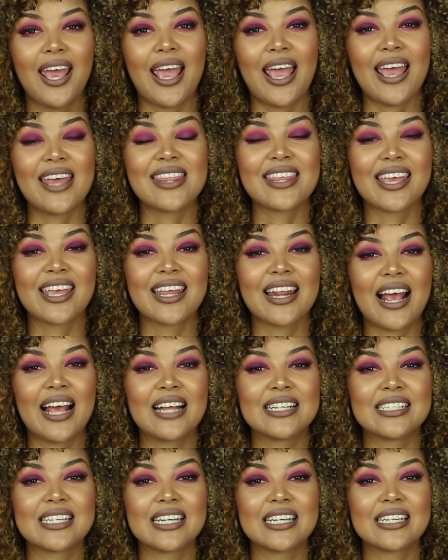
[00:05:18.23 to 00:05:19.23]
and then
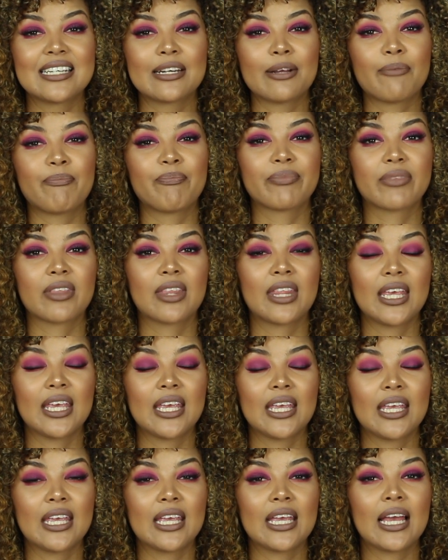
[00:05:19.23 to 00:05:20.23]
I did
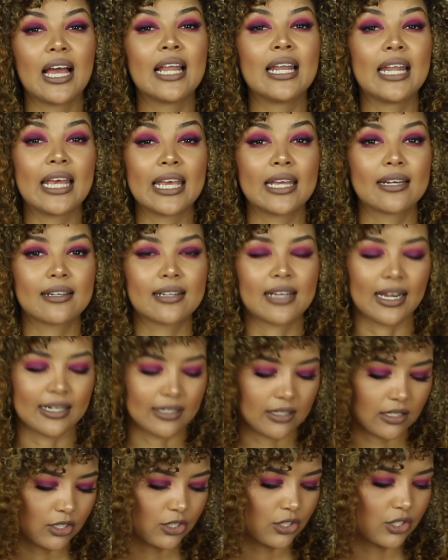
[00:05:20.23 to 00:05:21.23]
the layered
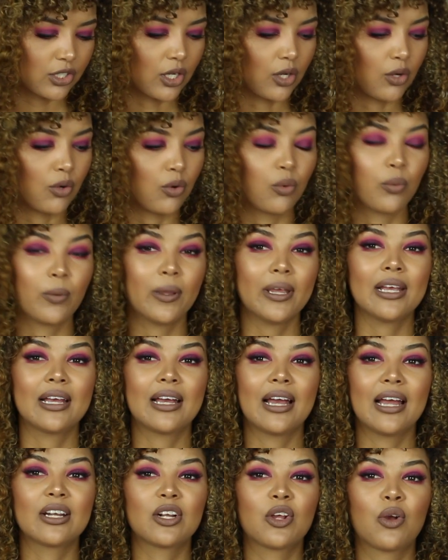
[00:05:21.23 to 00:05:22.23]
cut. So we
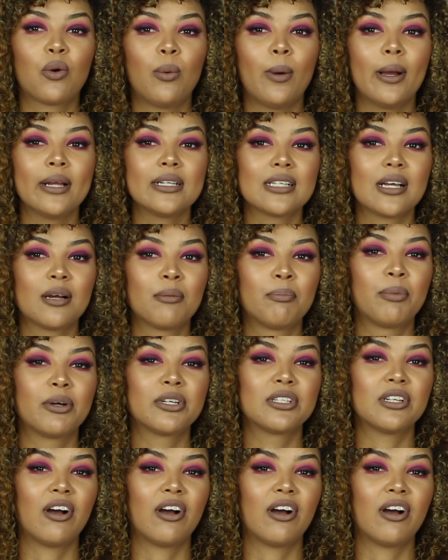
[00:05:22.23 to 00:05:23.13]
cut quite a bit